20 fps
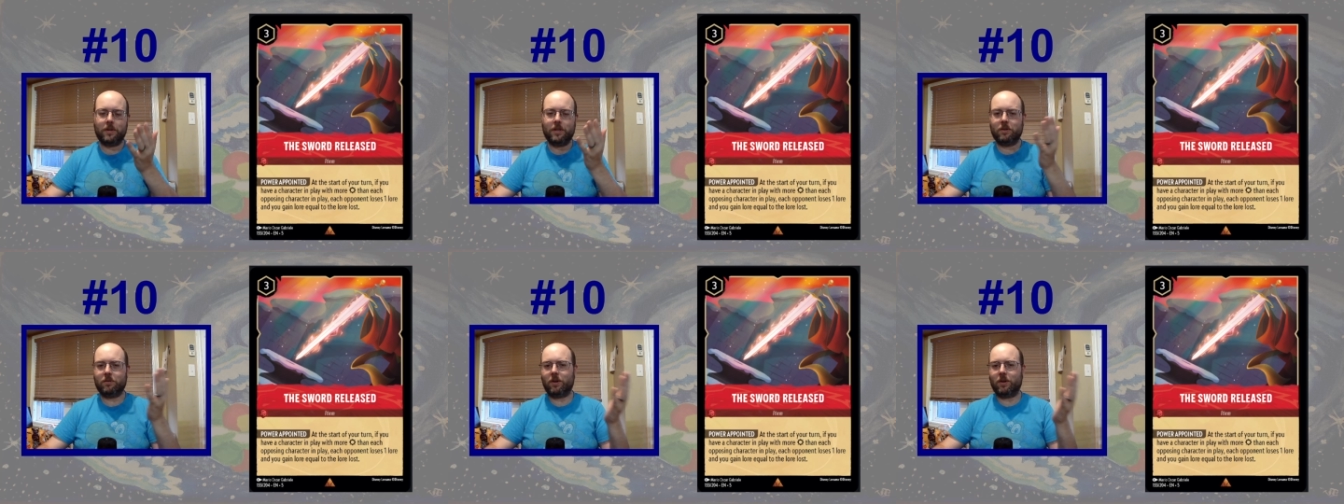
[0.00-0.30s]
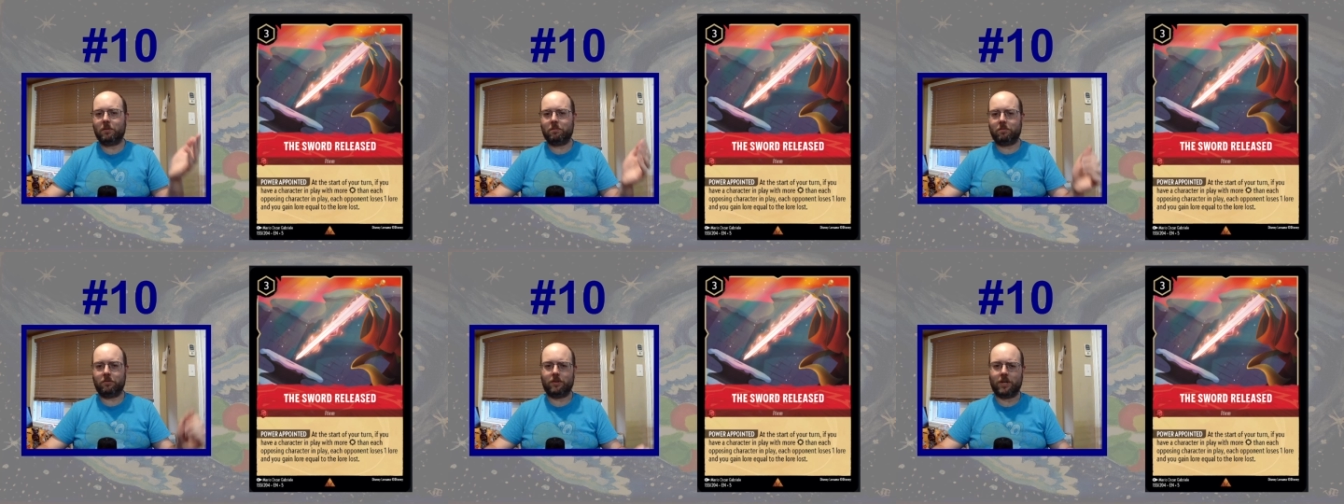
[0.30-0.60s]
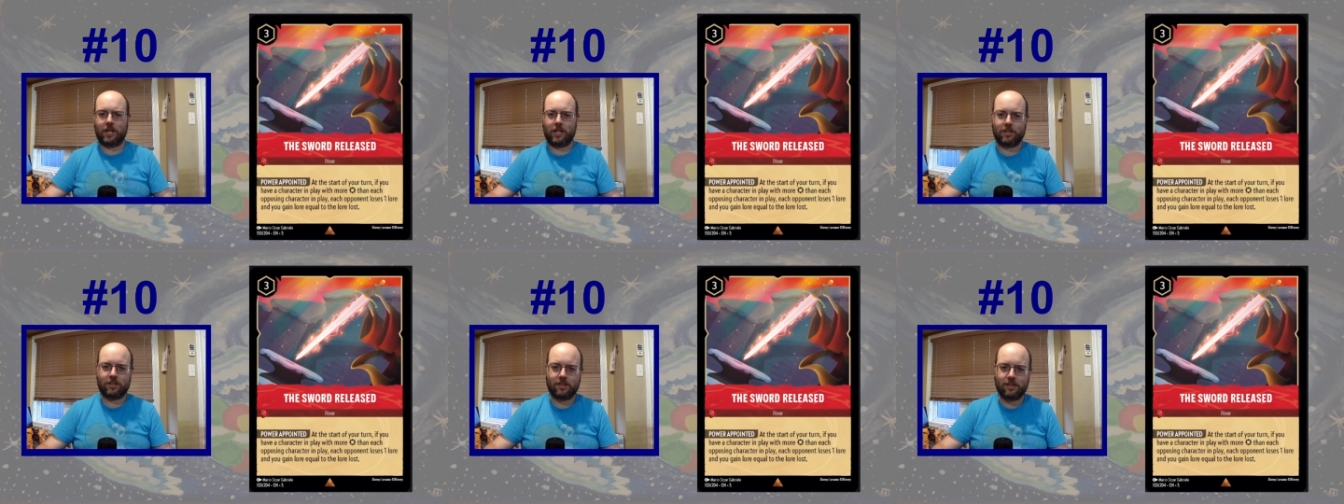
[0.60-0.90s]
drop
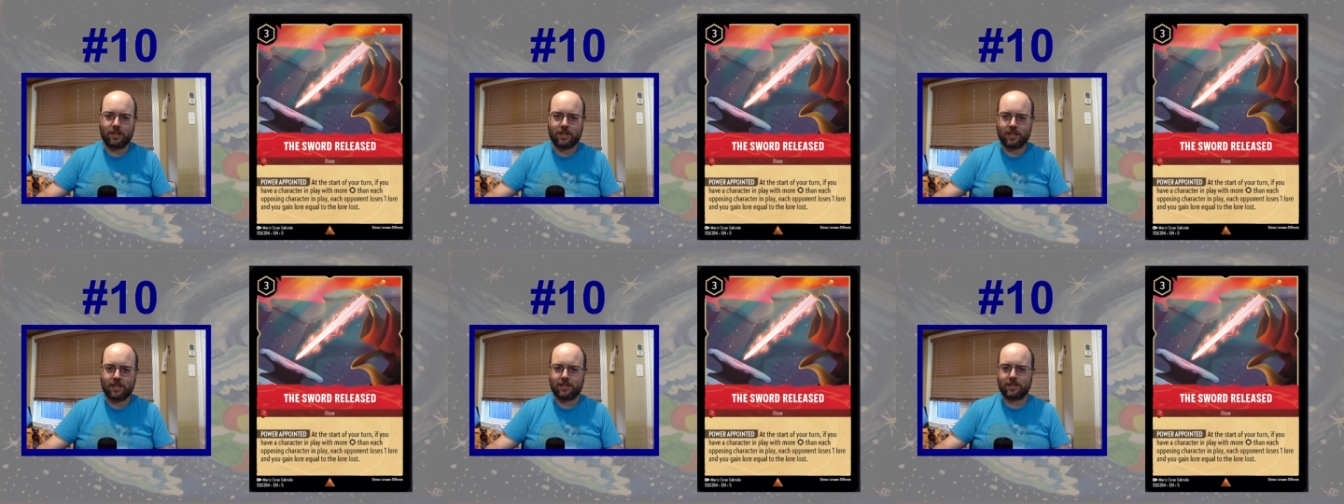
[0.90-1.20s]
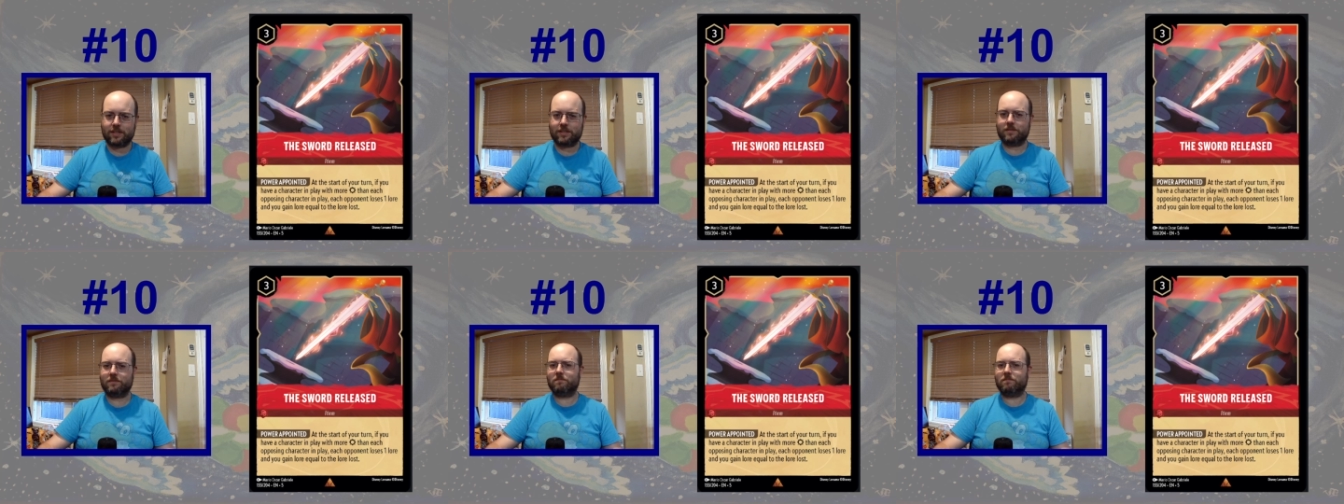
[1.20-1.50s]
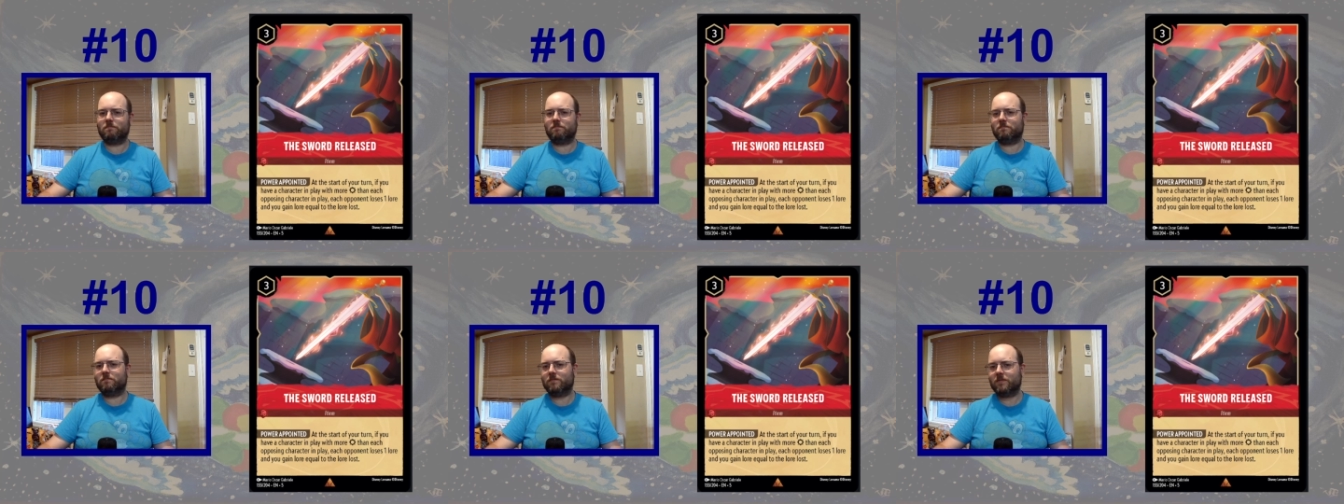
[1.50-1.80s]
location is
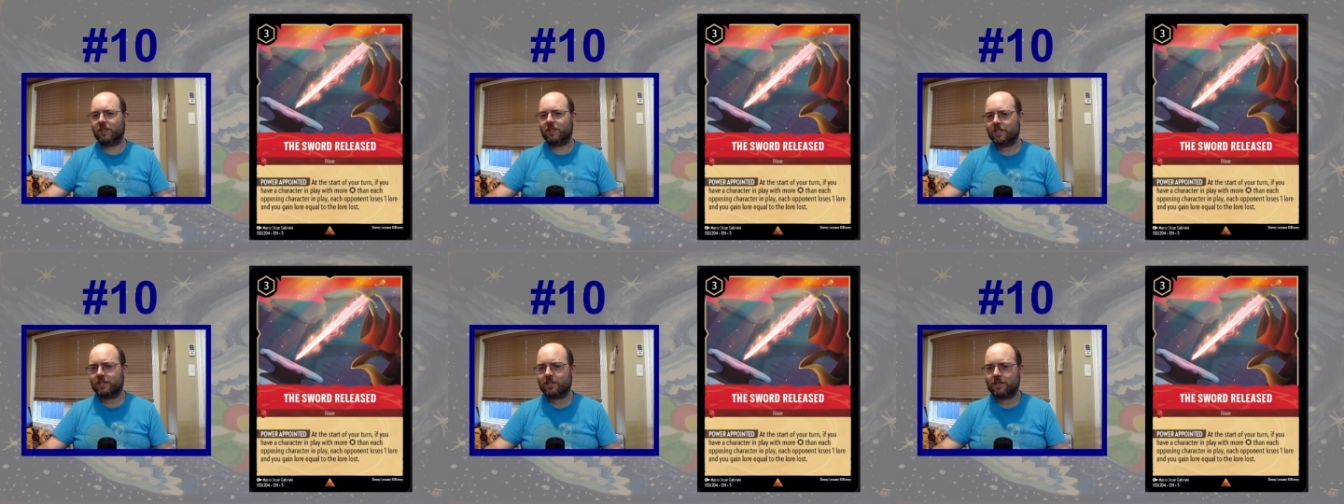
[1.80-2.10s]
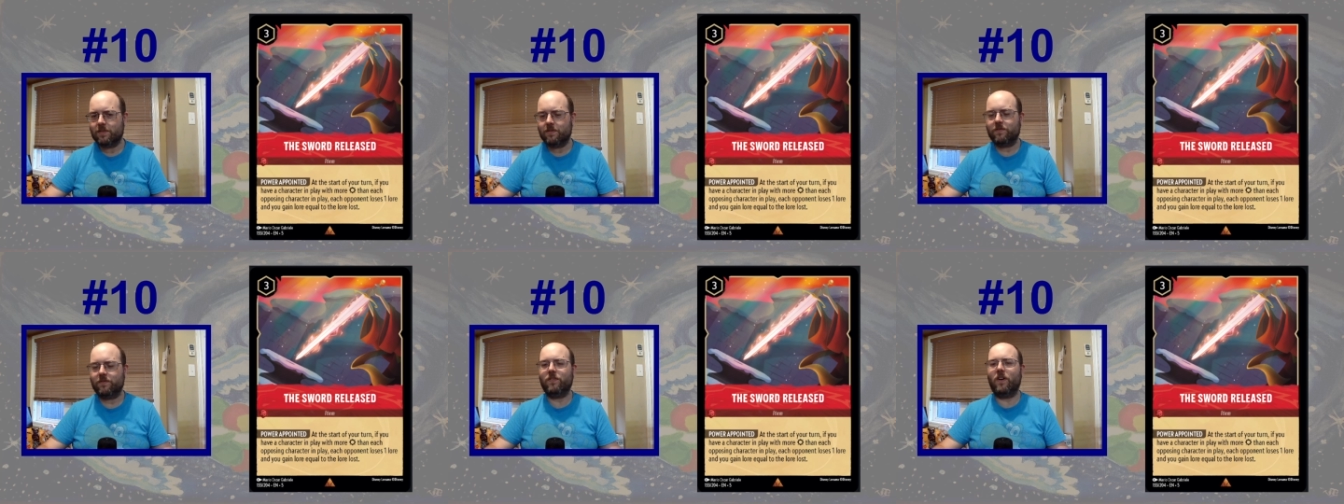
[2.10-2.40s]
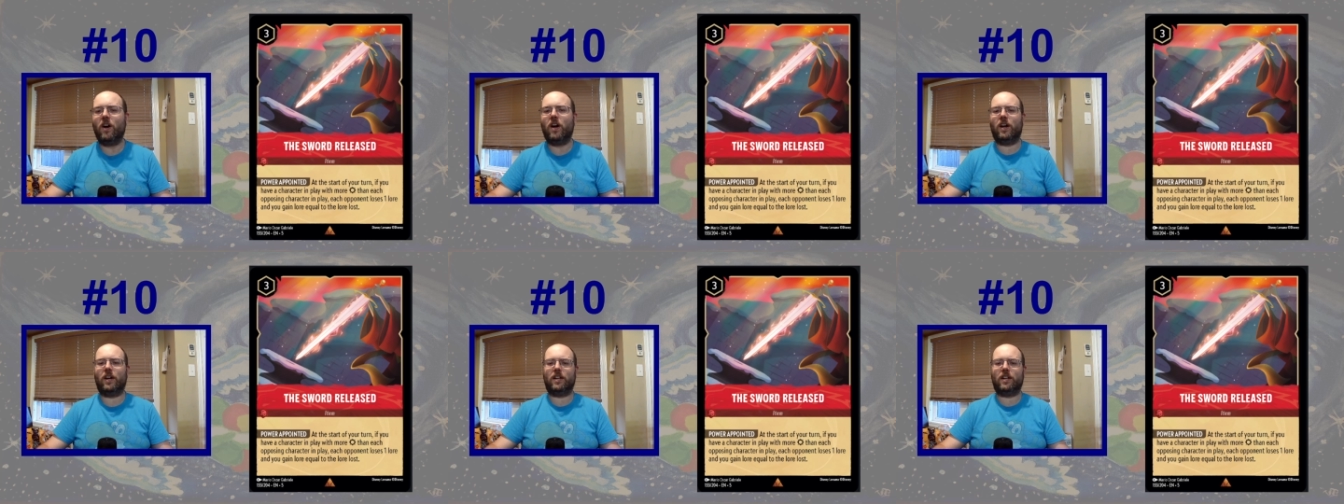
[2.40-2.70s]

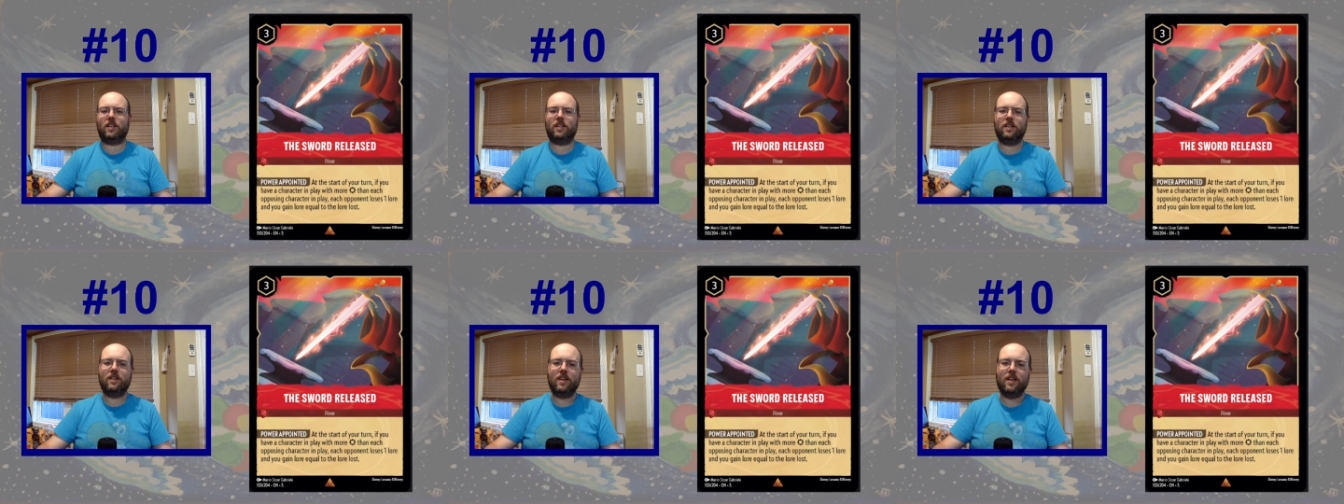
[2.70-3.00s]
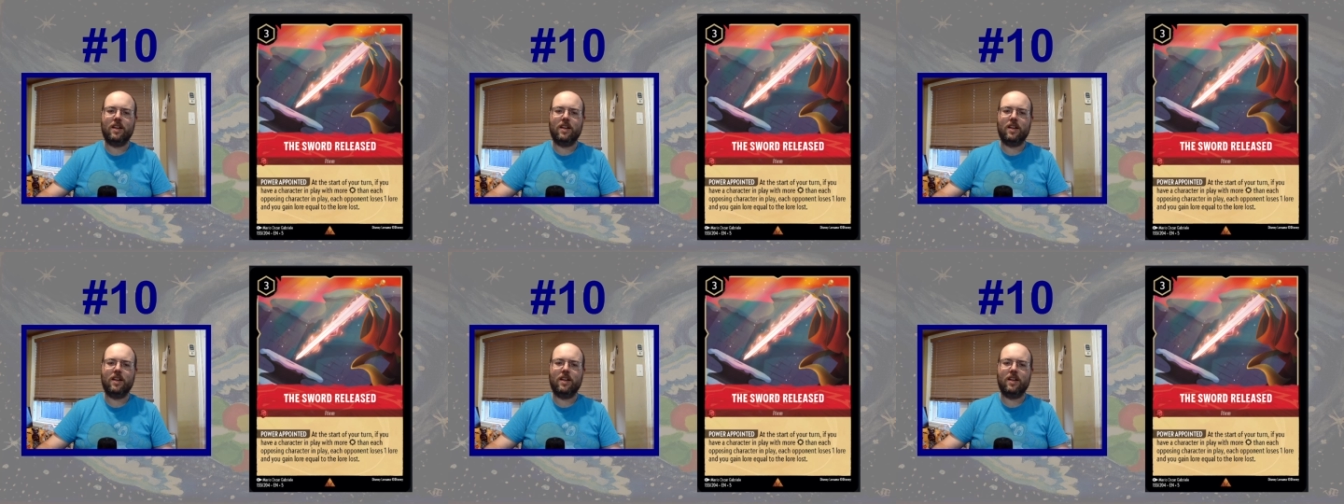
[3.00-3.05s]
fine.